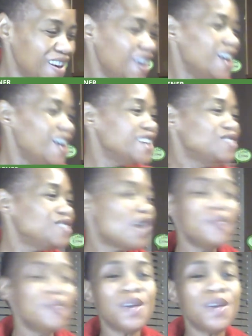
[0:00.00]
It's
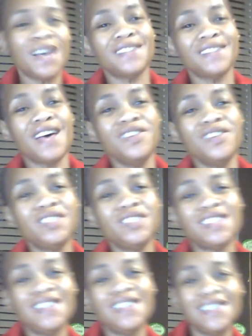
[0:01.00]
funny because I used
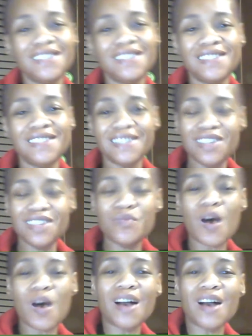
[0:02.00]
to listen to
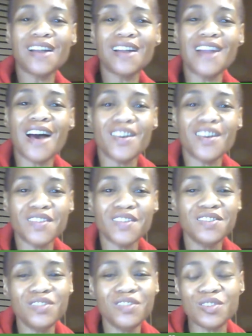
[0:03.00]
Deepak a lot on
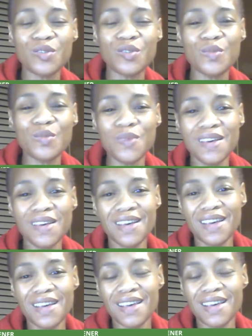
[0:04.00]
YouTube
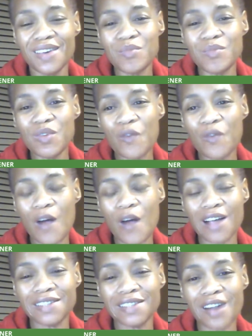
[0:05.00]
before
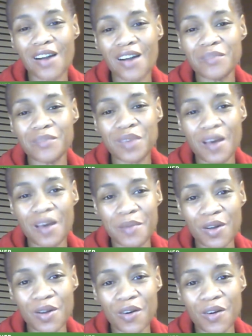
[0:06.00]
I start
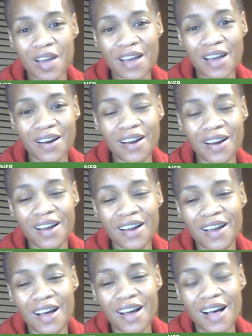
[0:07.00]
becoming a creator,
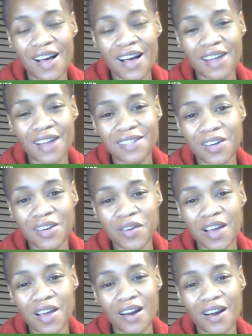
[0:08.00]
a content
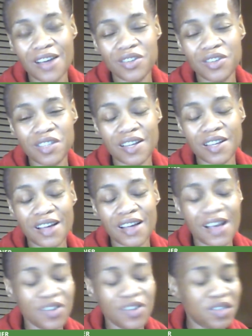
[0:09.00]
creator. I used
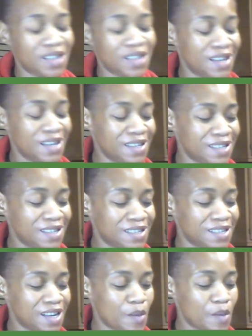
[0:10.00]
to listen
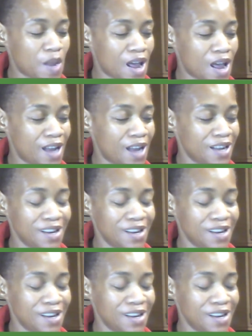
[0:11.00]
to him a lot, and